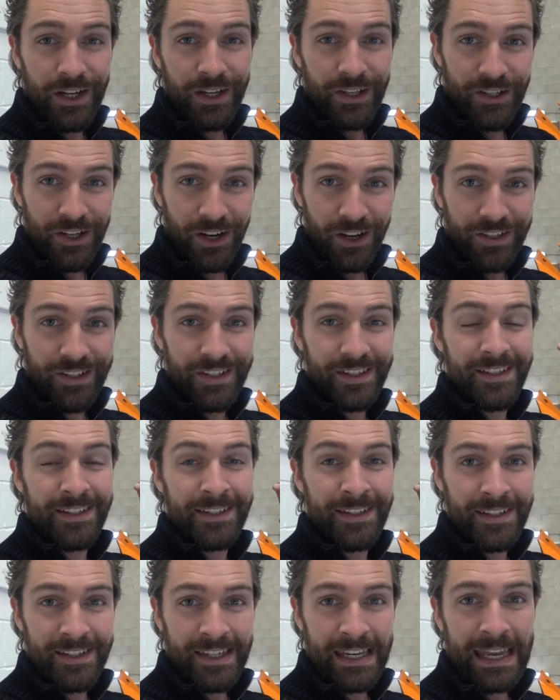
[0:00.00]

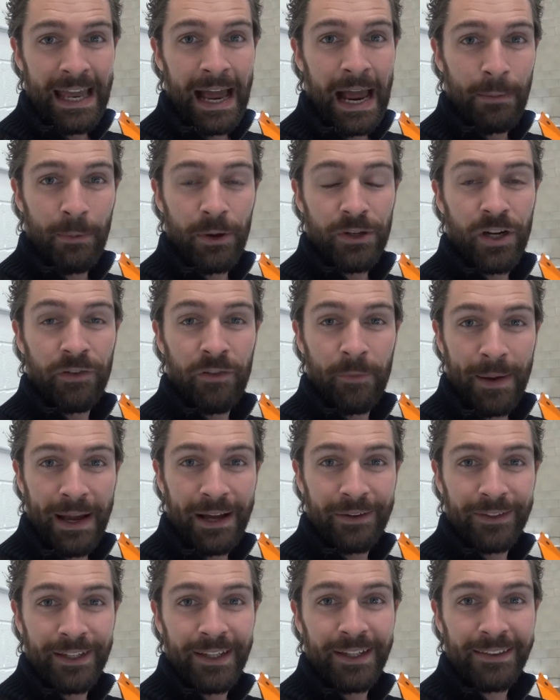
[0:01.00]
just to see how much of a
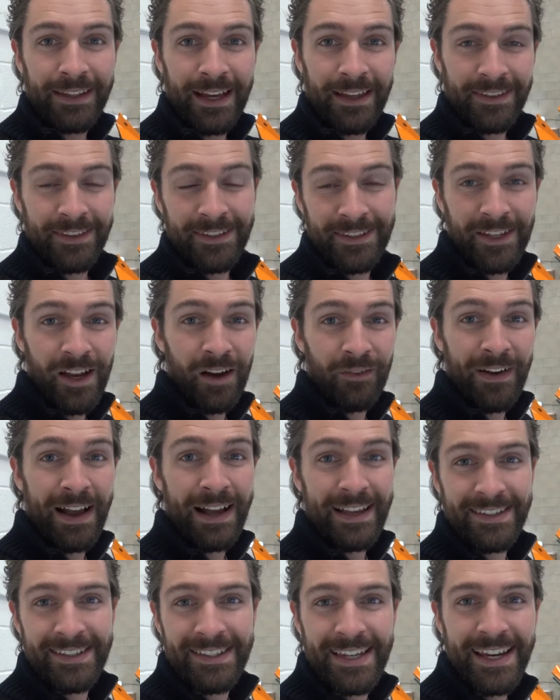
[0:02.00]
pounding that stuff
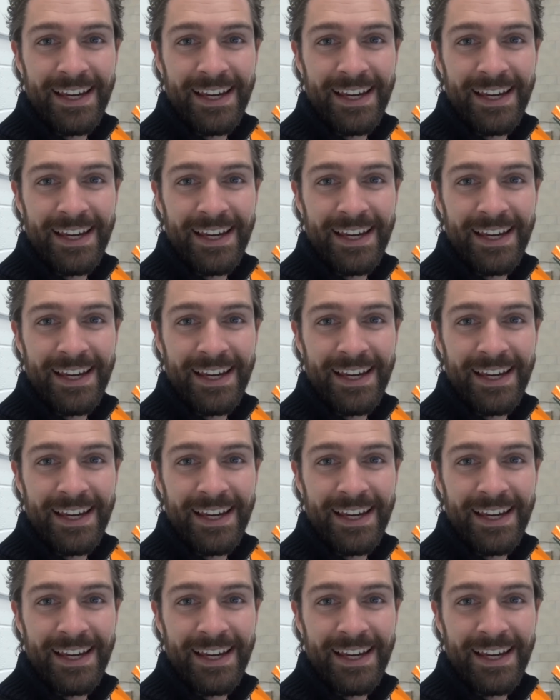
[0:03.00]
has